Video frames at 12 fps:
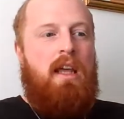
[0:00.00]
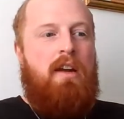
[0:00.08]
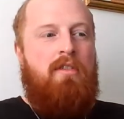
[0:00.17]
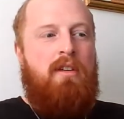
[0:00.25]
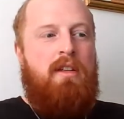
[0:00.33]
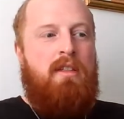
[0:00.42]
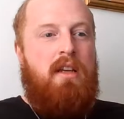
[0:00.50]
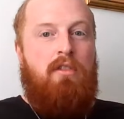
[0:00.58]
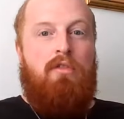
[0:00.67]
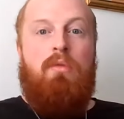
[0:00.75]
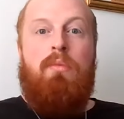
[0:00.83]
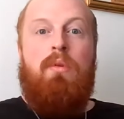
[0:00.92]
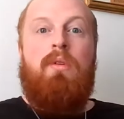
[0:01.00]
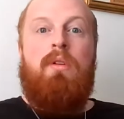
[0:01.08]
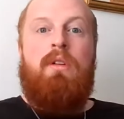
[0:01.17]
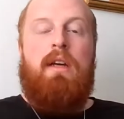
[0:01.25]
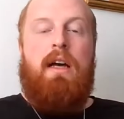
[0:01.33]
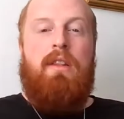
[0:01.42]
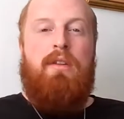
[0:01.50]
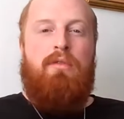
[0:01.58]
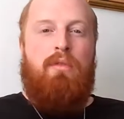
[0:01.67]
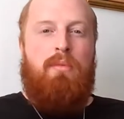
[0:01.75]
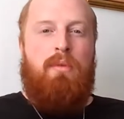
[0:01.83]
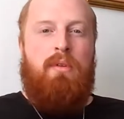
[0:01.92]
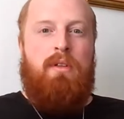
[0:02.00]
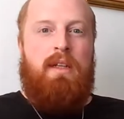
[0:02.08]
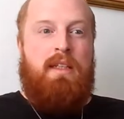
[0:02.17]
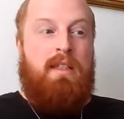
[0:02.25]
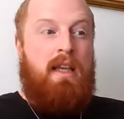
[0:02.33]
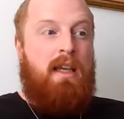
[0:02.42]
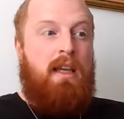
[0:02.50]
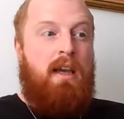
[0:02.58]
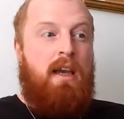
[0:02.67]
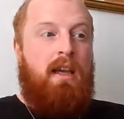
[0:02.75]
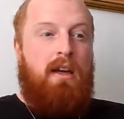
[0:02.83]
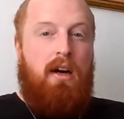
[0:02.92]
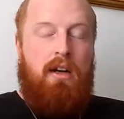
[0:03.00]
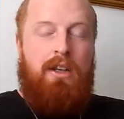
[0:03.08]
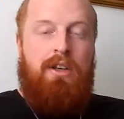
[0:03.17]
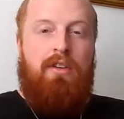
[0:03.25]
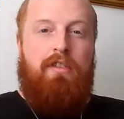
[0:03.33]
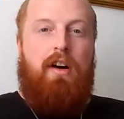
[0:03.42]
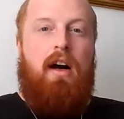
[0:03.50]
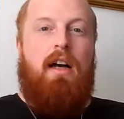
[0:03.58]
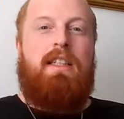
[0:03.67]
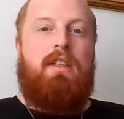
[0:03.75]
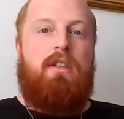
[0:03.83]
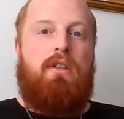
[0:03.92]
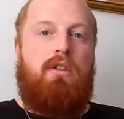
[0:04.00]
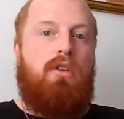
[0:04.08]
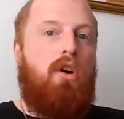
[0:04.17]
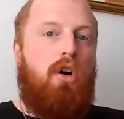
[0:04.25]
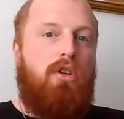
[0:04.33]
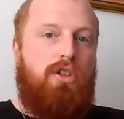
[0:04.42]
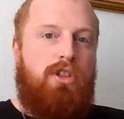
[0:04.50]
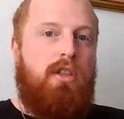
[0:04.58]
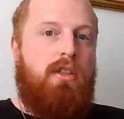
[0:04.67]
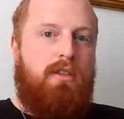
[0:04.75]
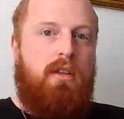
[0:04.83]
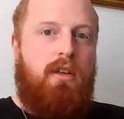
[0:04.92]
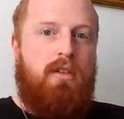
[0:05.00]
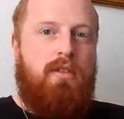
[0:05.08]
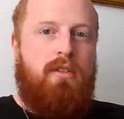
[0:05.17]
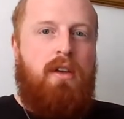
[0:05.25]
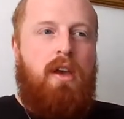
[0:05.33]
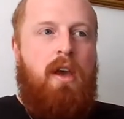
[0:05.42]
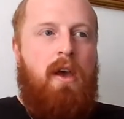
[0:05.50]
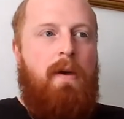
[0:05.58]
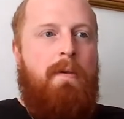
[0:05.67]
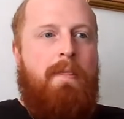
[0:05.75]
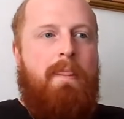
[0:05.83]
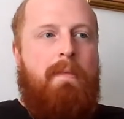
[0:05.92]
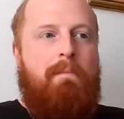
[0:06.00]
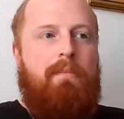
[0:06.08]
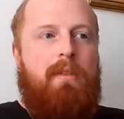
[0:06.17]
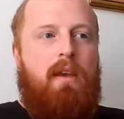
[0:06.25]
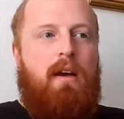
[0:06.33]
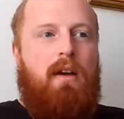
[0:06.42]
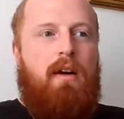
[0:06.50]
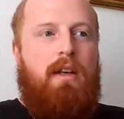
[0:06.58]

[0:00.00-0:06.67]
there is a reward, and the reward is a kind of heightened consciousness, a